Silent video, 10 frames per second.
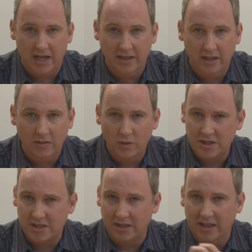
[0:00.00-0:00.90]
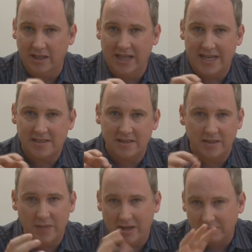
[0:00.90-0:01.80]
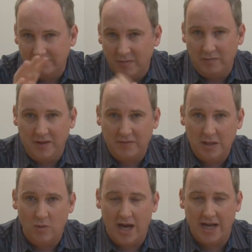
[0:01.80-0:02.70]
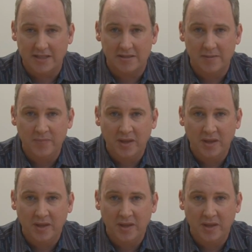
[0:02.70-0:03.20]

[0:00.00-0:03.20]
on there, which is a little less than about 50 watts